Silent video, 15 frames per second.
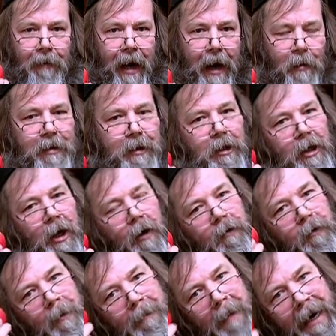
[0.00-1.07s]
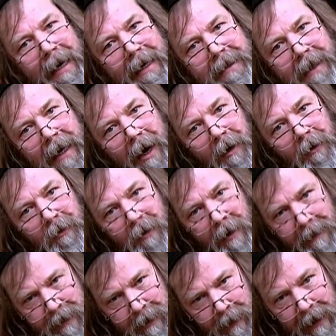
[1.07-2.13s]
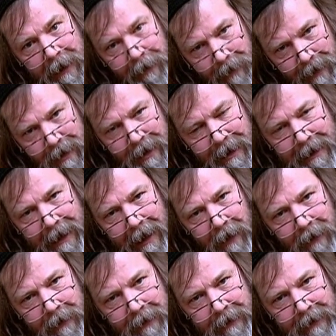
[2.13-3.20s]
I was to go from my town, Grimsby, the fishing town,